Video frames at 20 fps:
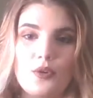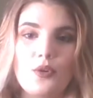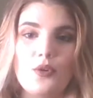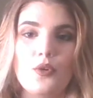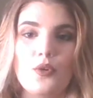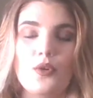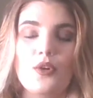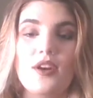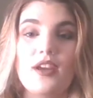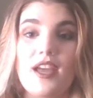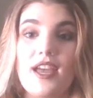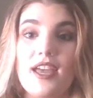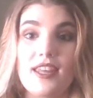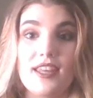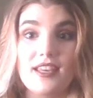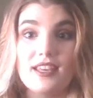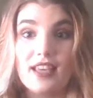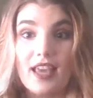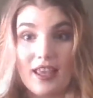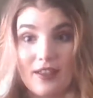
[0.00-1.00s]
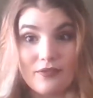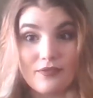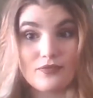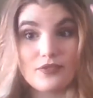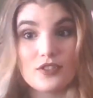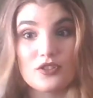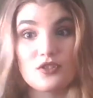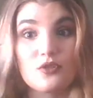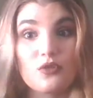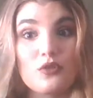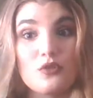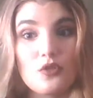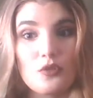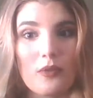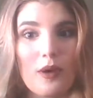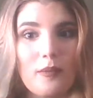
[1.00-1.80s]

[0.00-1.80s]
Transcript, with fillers: Whew, and it, it screwed with